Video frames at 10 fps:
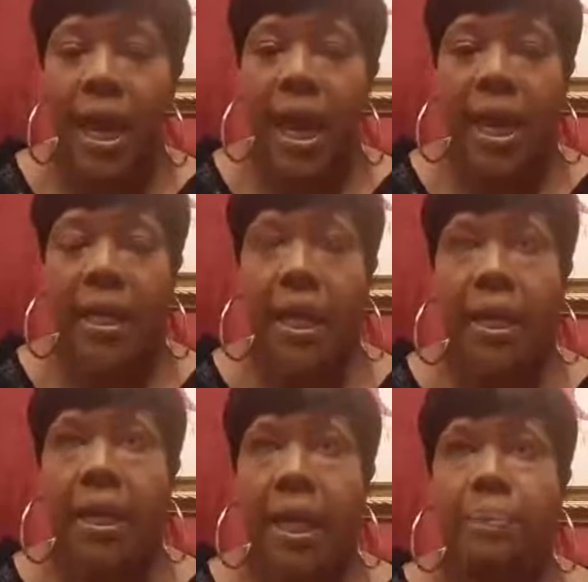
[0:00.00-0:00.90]

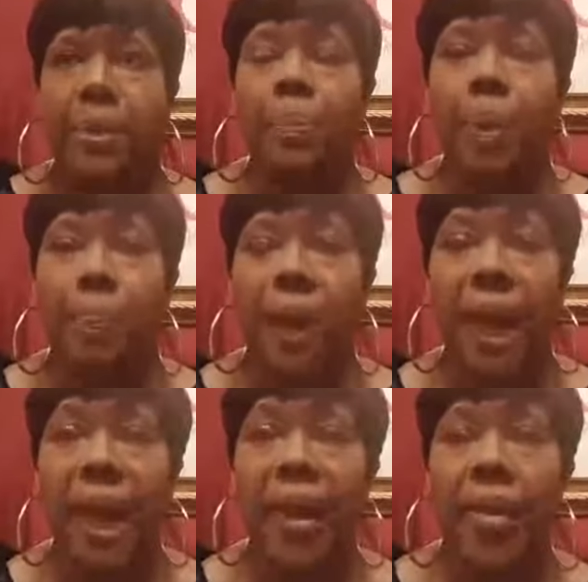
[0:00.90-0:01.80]
And be
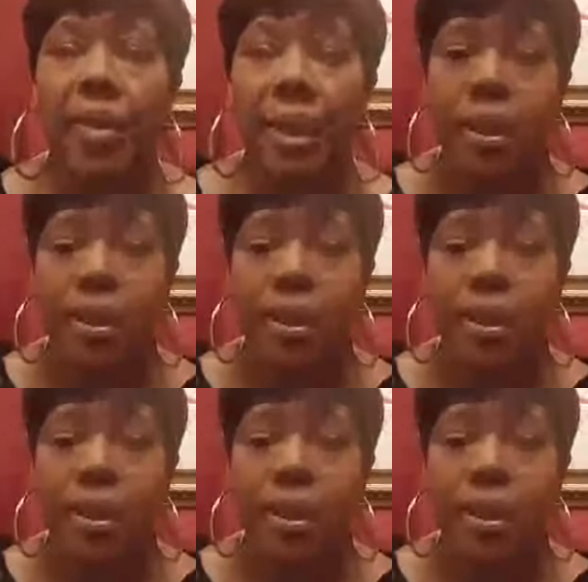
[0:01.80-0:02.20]
prepared.